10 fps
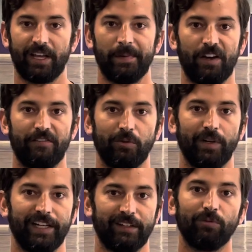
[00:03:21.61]
coming off a
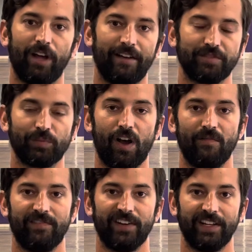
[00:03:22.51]
win, and we'll have some
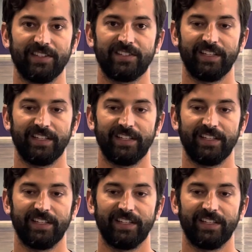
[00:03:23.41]
confidence.